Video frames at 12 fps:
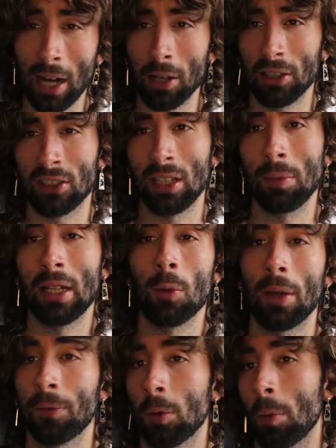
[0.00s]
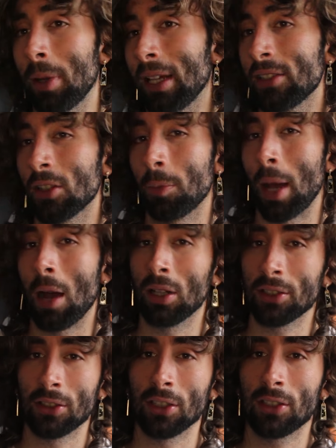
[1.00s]
These characters seemingly went from a place of
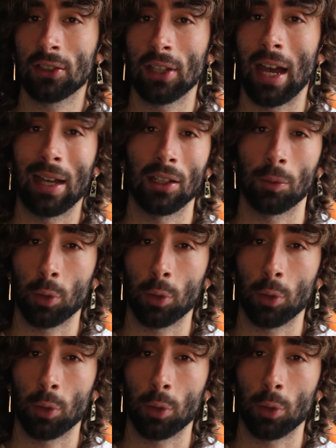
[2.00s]
powerlessness and